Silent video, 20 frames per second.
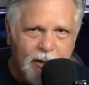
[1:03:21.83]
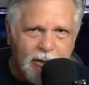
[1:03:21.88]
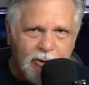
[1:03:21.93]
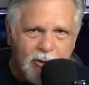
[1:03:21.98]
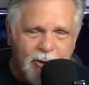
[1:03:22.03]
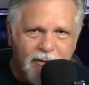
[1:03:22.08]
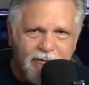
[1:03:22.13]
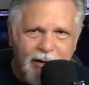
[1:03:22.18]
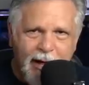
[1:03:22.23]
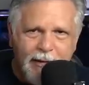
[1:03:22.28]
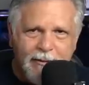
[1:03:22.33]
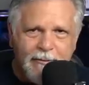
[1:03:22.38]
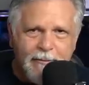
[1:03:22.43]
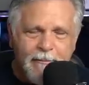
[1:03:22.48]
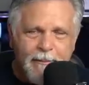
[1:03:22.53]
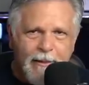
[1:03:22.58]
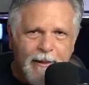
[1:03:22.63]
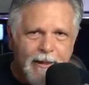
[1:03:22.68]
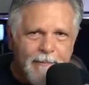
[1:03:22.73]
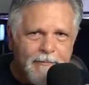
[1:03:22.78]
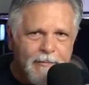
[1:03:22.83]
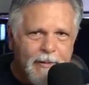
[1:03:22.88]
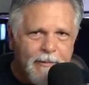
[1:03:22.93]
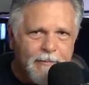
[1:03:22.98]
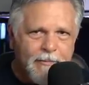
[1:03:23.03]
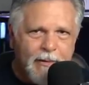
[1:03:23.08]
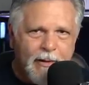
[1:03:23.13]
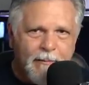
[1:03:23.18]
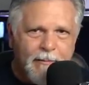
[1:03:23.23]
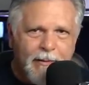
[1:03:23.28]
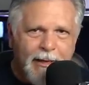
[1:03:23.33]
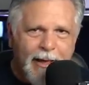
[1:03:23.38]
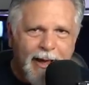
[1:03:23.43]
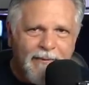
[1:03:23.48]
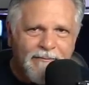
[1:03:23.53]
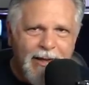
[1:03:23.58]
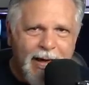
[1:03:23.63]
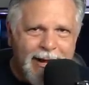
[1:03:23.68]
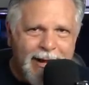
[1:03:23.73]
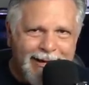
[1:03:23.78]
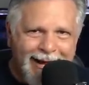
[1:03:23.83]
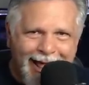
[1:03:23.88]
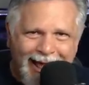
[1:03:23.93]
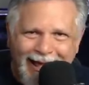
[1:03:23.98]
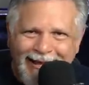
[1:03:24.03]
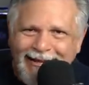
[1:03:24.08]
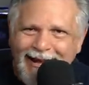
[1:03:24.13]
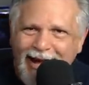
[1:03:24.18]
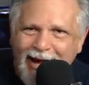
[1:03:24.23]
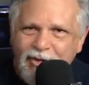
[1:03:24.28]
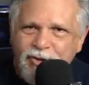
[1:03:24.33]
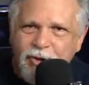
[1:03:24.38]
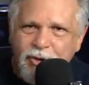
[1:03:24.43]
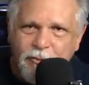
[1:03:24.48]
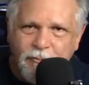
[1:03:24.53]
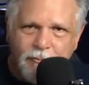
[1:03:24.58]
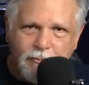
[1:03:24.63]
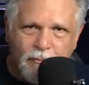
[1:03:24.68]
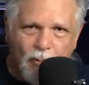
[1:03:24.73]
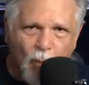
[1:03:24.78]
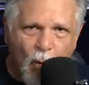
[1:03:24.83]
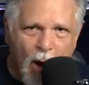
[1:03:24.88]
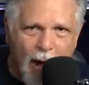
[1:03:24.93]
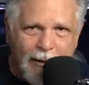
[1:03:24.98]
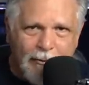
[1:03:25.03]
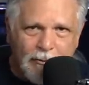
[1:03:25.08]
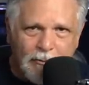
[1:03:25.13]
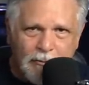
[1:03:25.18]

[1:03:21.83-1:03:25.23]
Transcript: So I've got an 800 watt